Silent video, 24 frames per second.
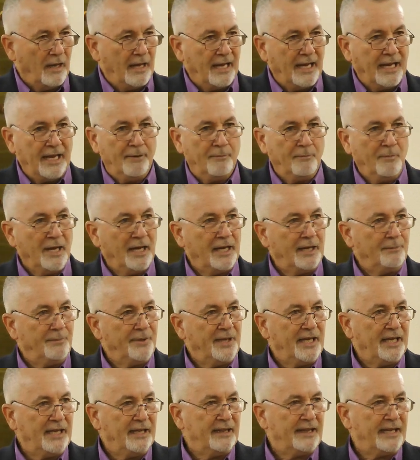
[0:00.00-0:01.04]
It may
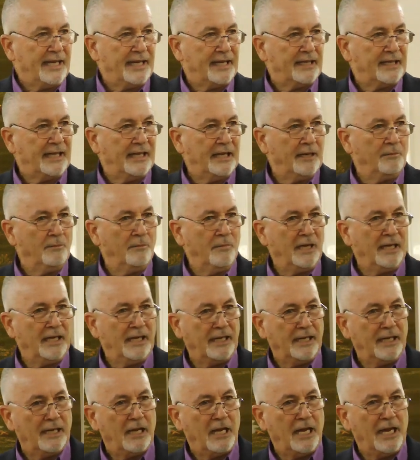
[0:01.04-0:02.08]
be that
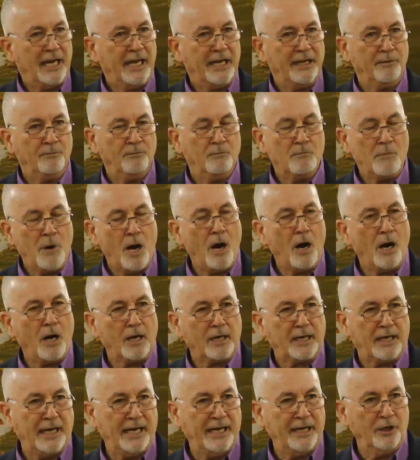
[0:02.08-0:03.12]
in
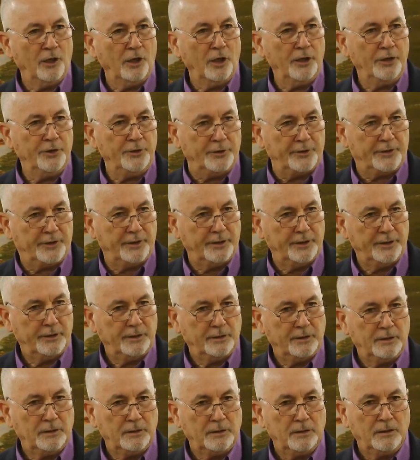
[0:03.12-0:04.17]
Mark and Luke
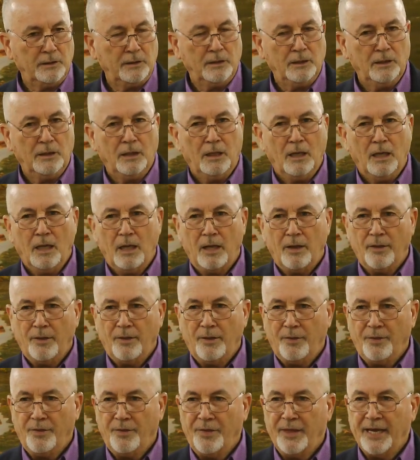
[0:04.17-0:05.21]

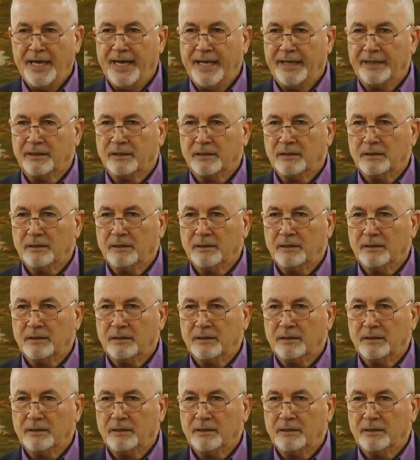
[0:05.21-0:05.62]
that